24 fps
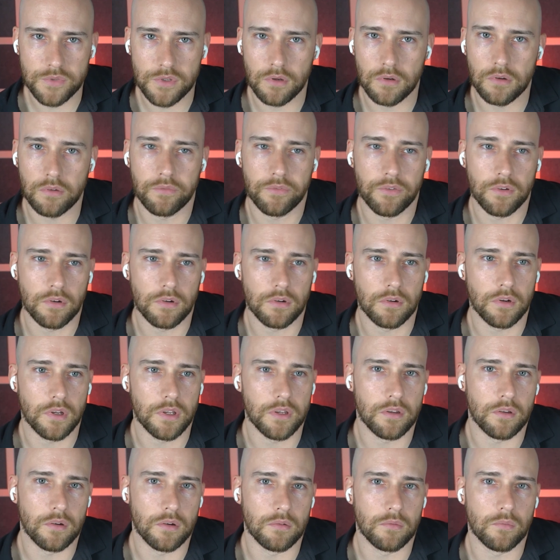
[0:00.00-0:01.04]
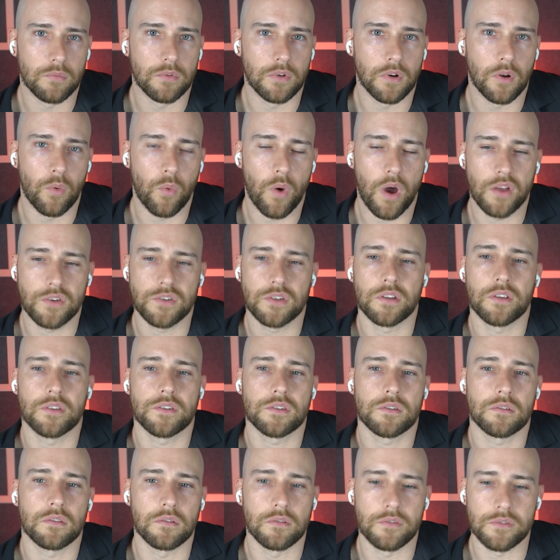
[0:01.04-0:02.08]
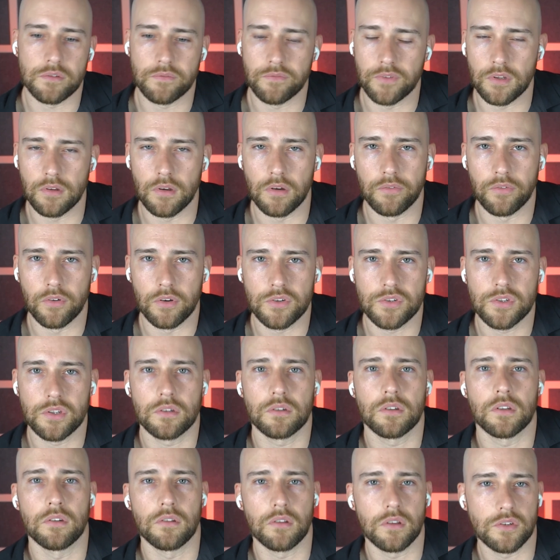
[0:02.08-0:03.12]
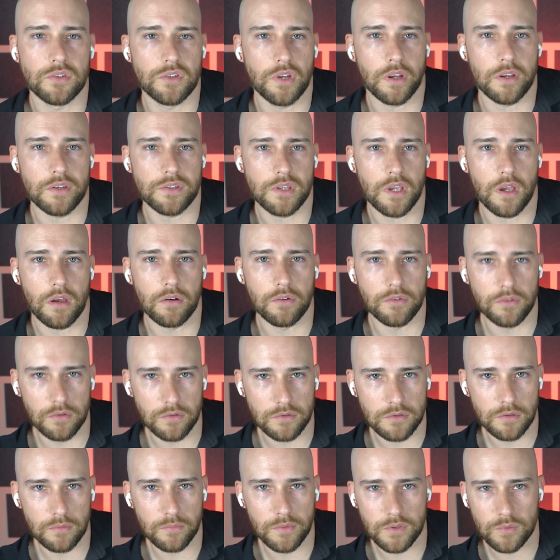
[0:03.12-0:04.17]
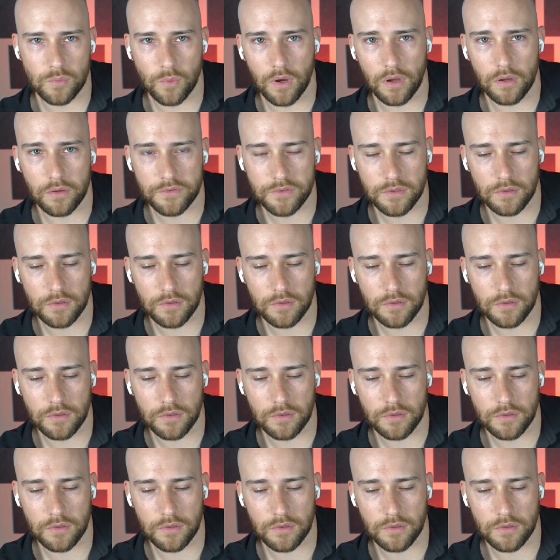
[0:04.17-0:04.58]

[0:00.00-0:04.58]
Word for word: So if you're into watching us, there's a video version, and you can check us out on YouTube as well.